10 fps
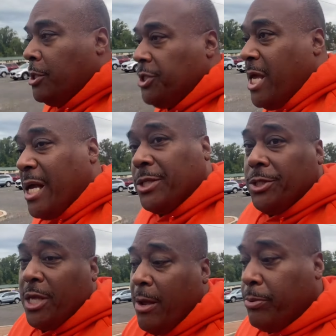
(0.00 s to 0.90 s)
Jackson
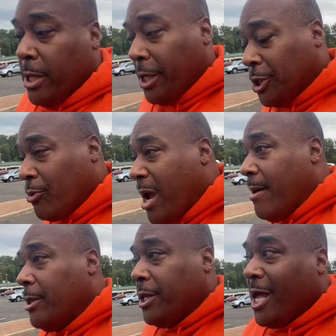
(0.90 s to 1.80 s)
State plays
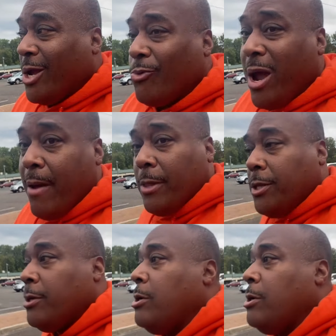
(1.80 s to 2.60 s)
Grambling and Grambling.